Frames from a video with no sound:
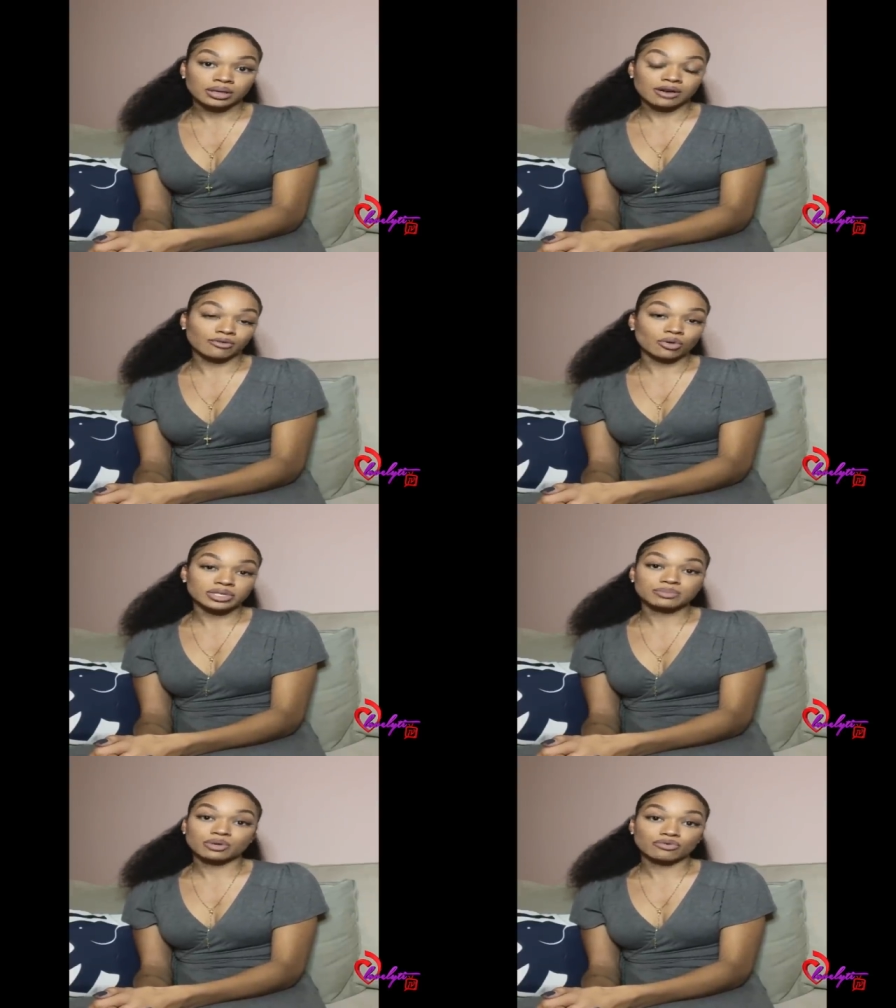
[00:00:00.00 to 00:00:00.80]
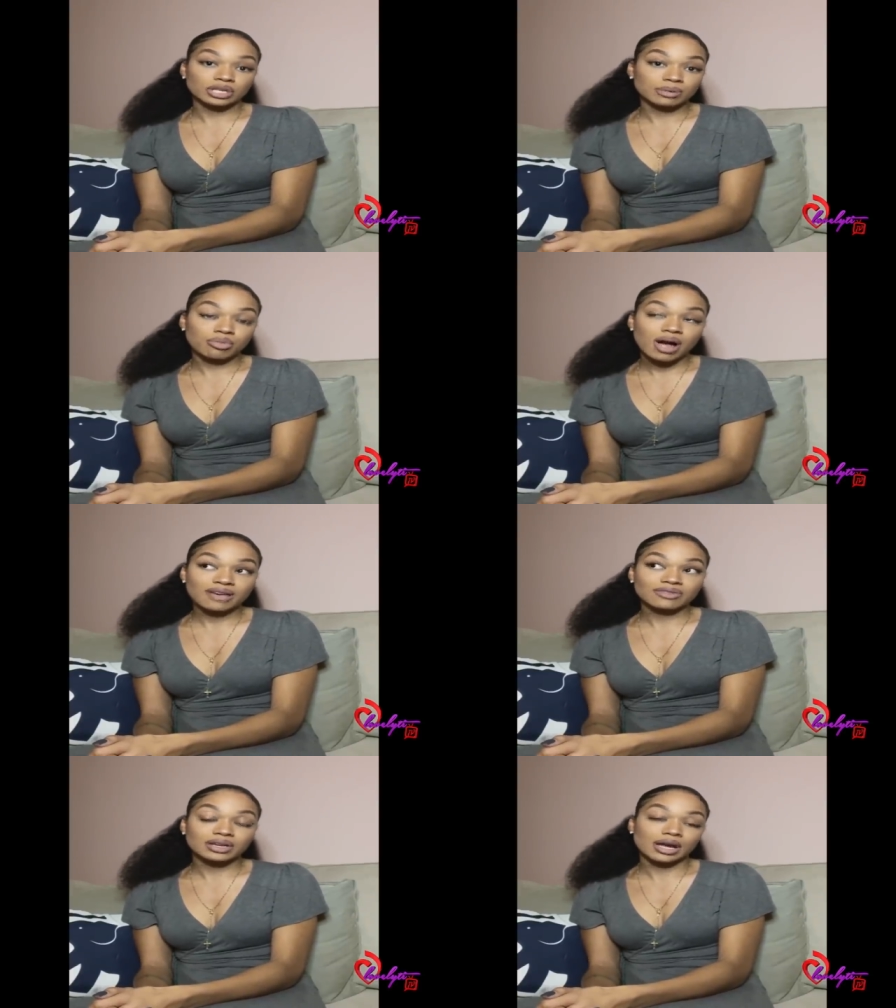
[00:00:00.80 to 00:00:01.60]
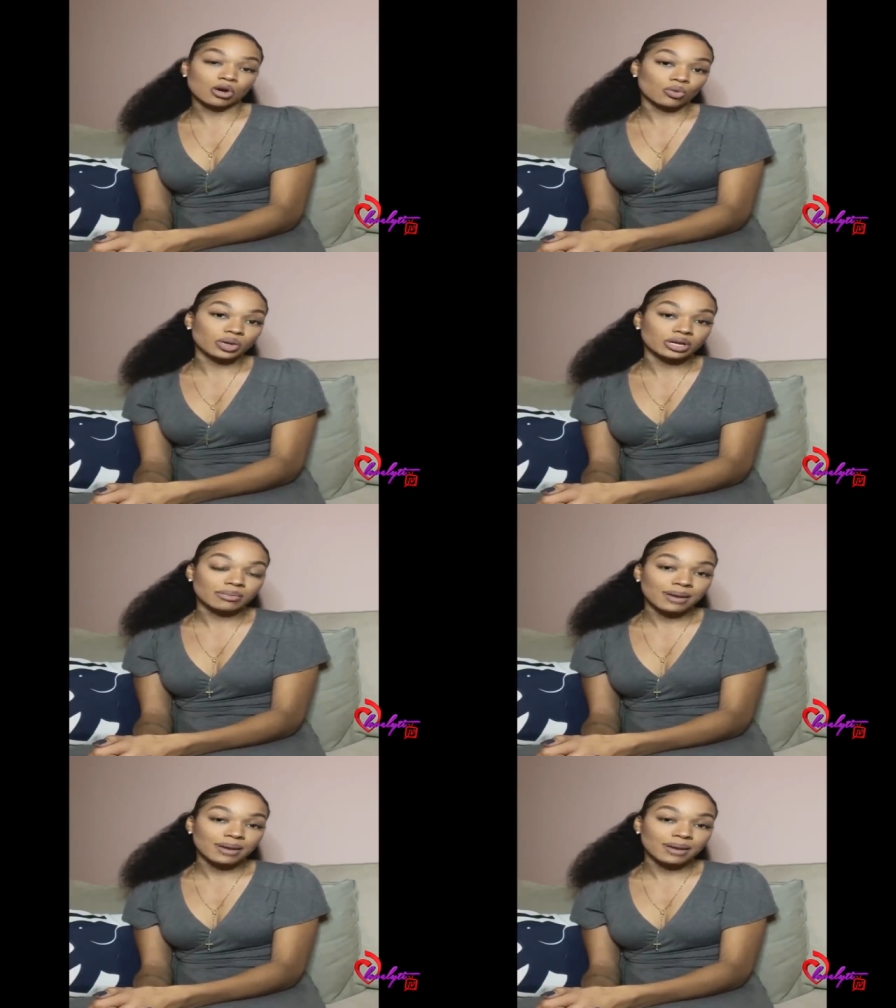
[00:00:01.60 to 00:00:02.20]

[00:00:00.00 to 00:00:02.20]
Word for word: I've always been really private. I opened up